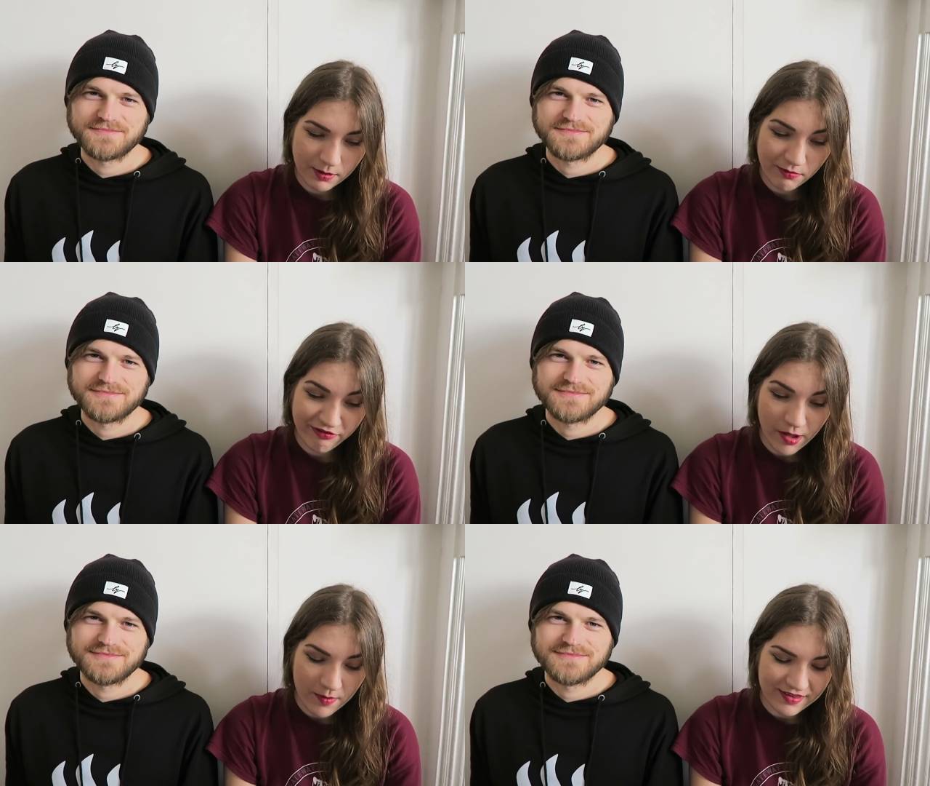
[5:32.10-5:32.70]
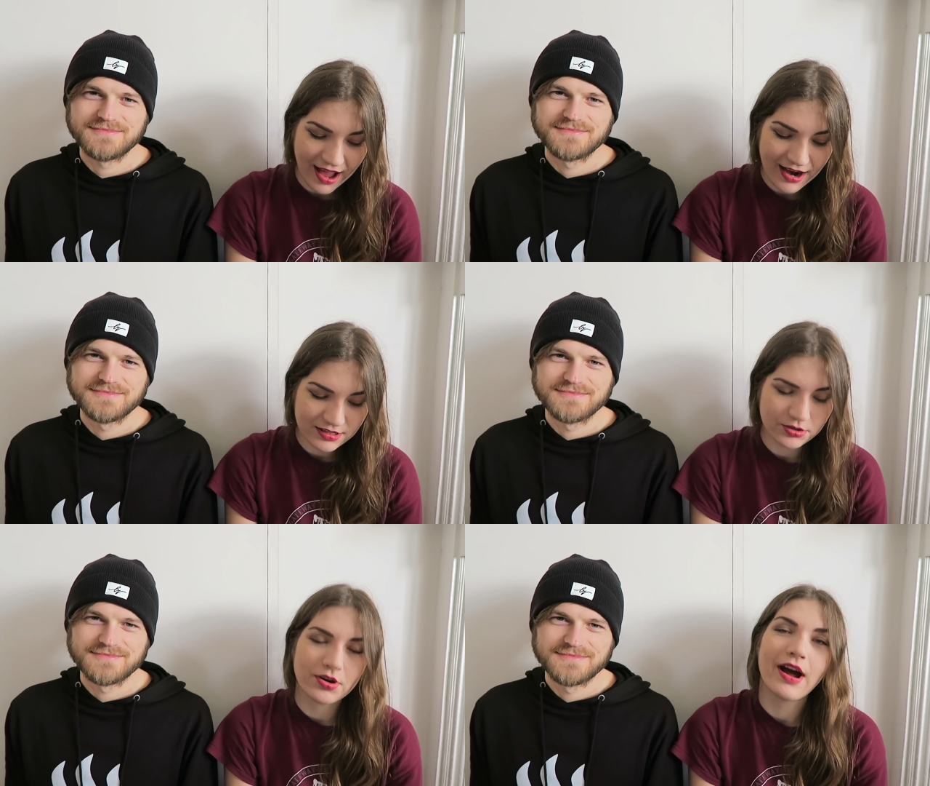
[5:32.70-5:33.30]
Speaker 1: to become a famous
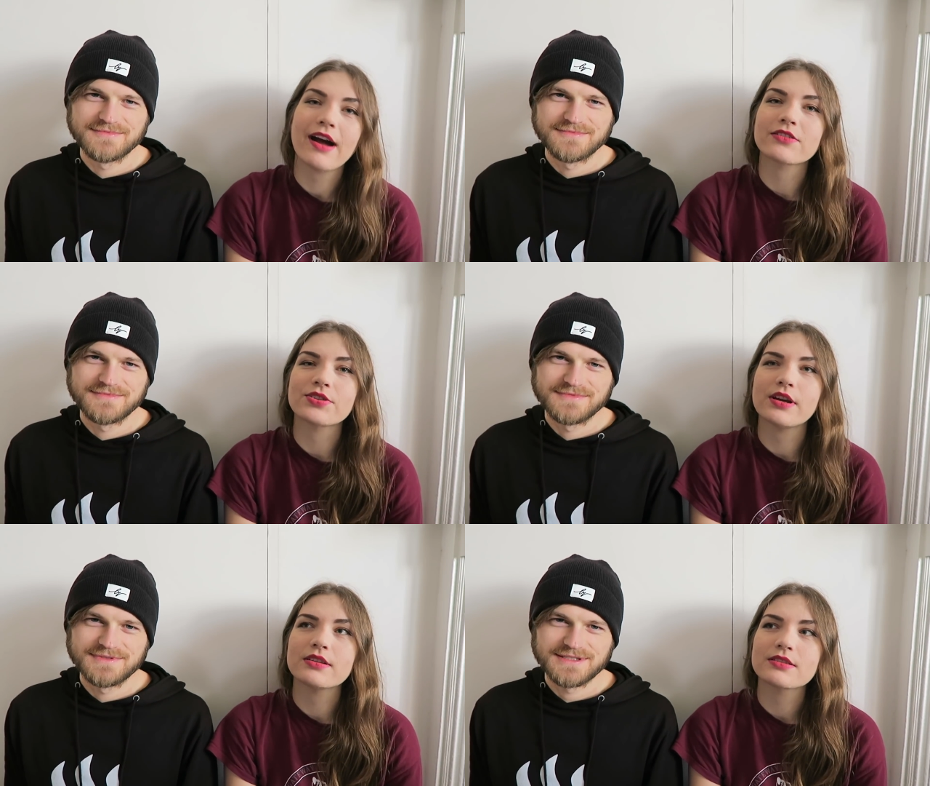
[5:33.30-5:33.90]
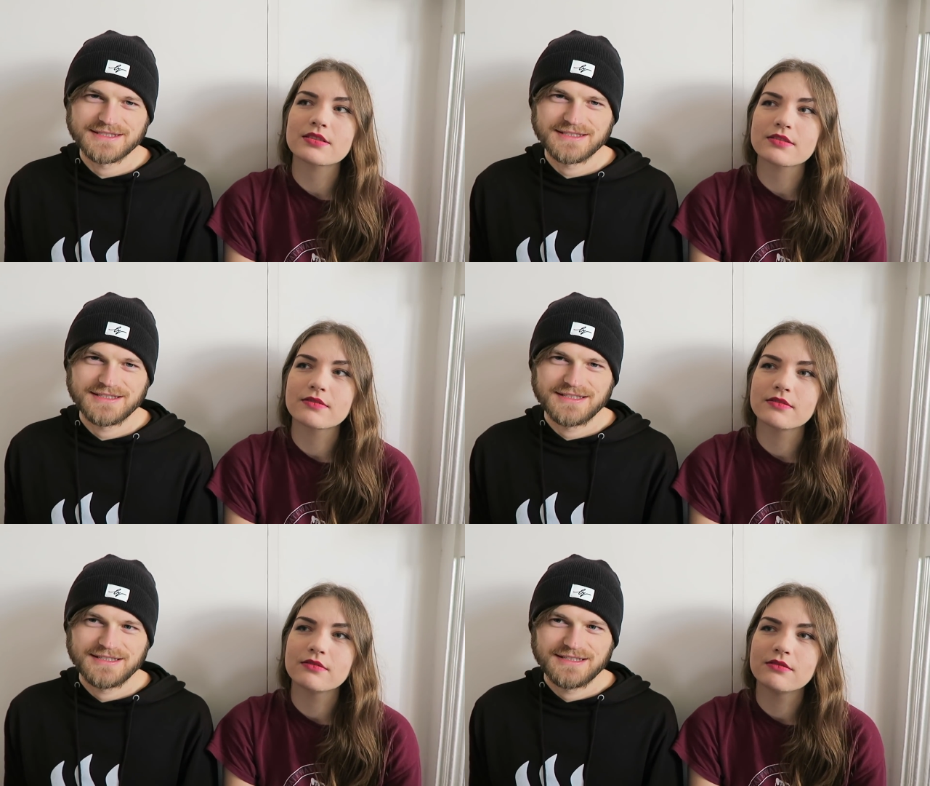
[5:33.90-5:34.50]
actor or actress.
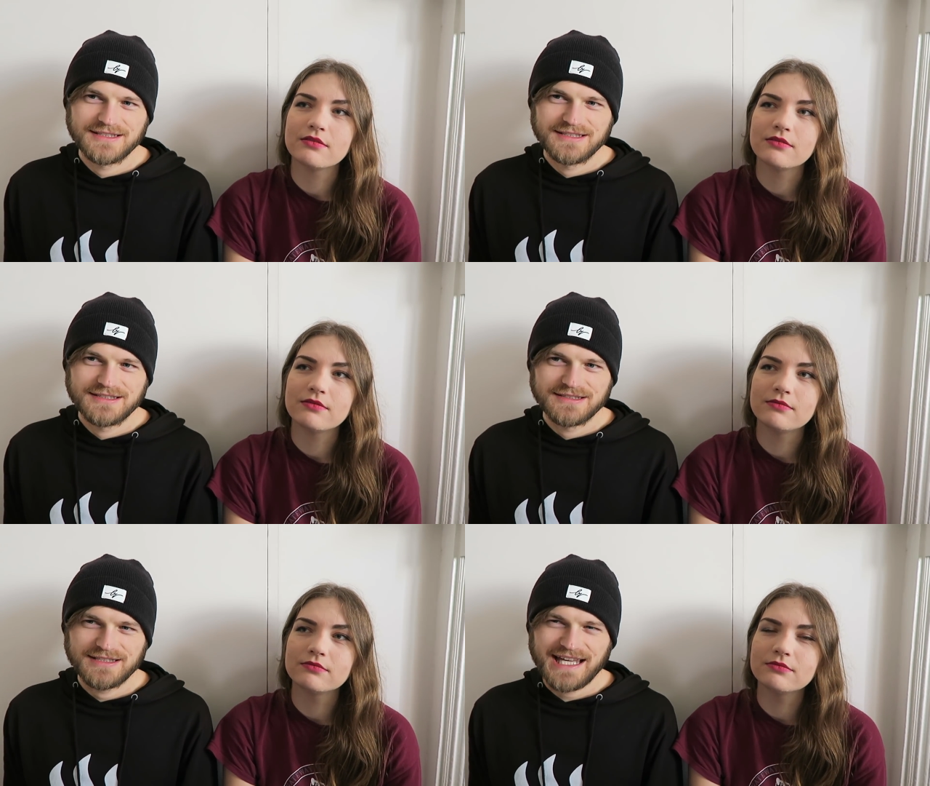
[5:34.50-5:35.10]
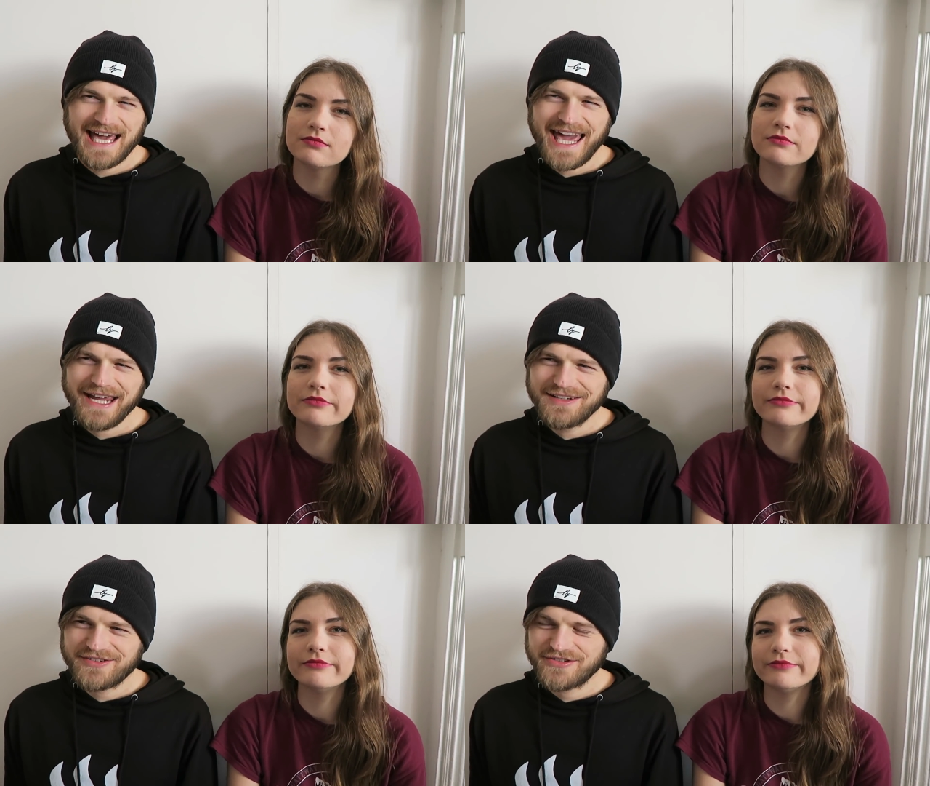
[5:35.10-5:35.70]

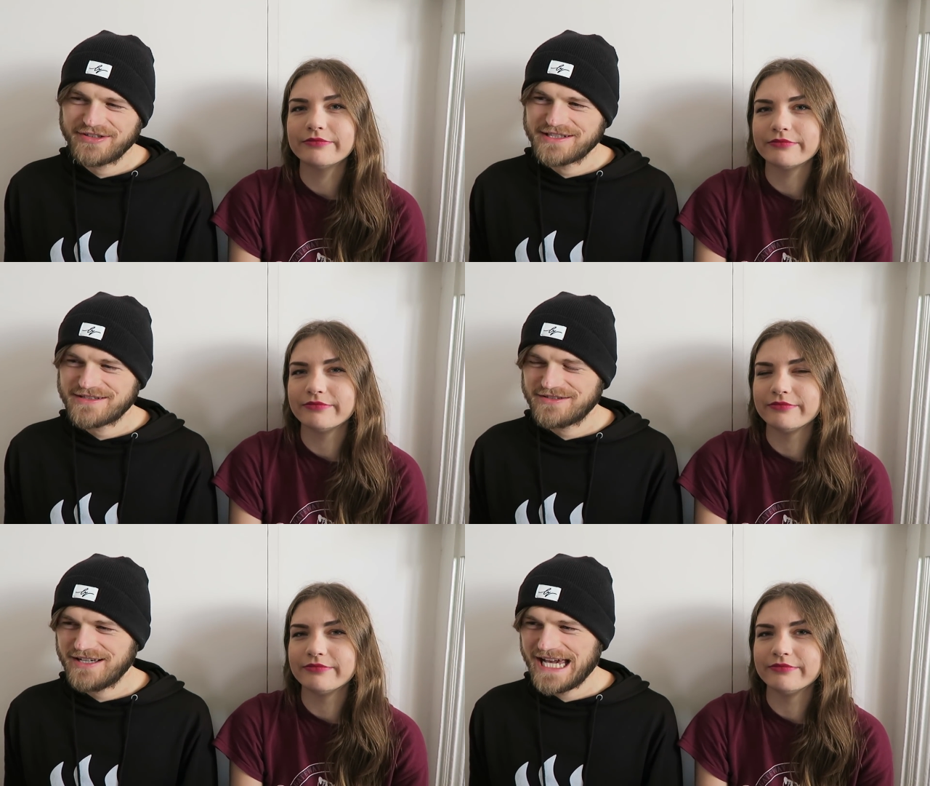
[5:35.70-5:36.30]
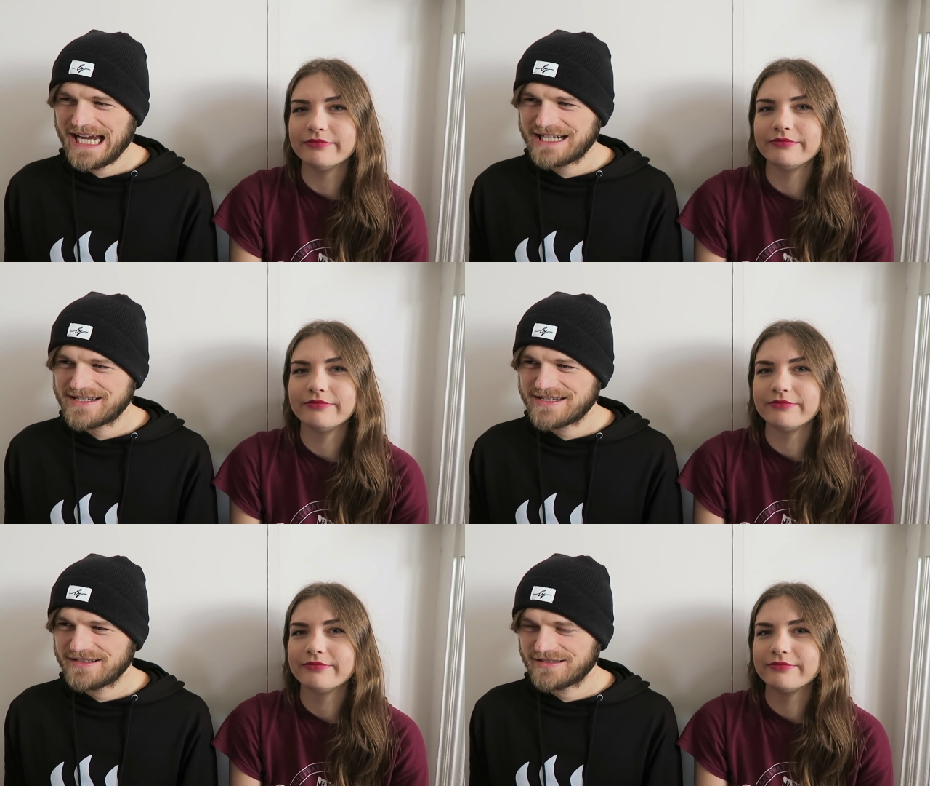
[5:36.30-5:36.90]
Speaker 2: Actress mm. or
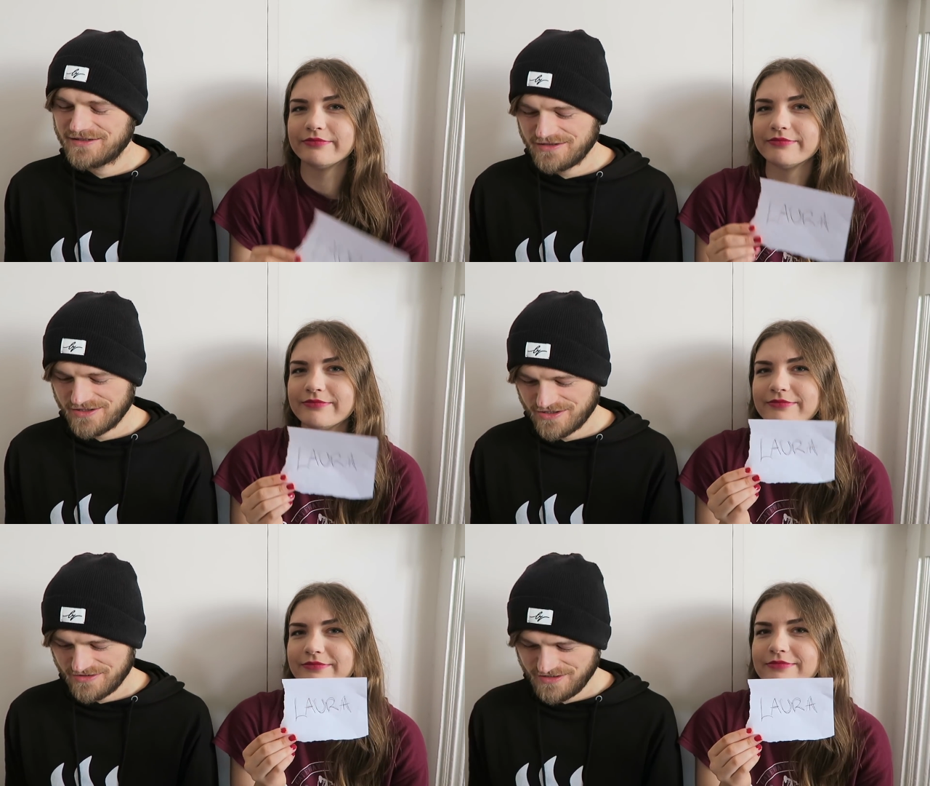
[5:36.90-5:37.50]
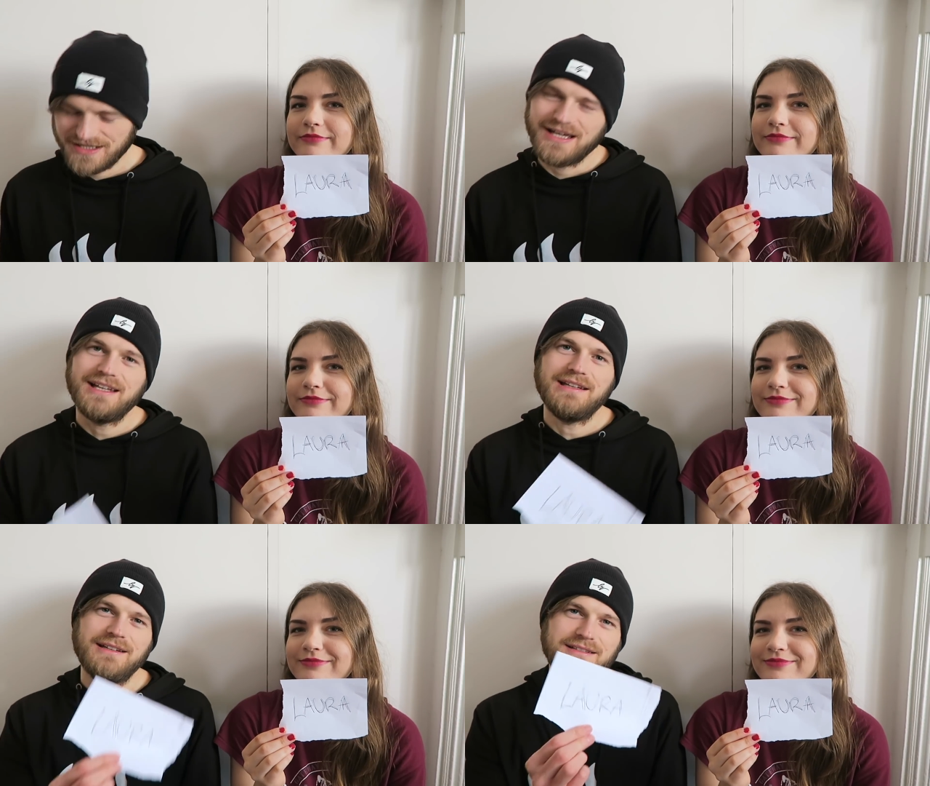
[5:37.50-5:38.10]
actor, gosh,
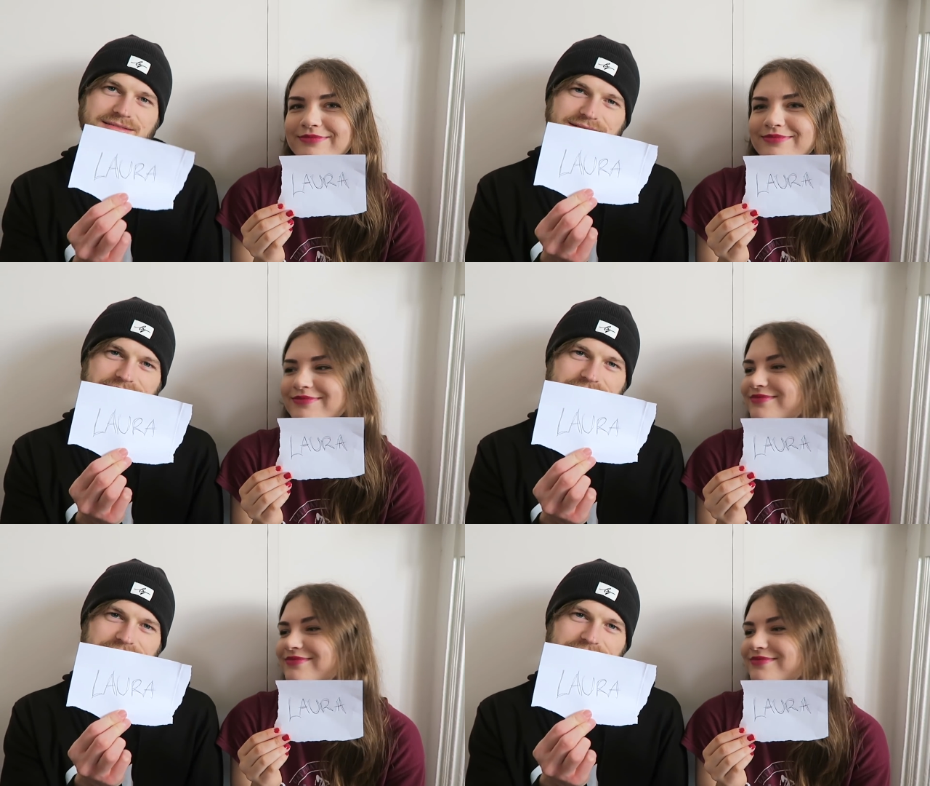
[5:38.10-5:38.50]
okay, yeah.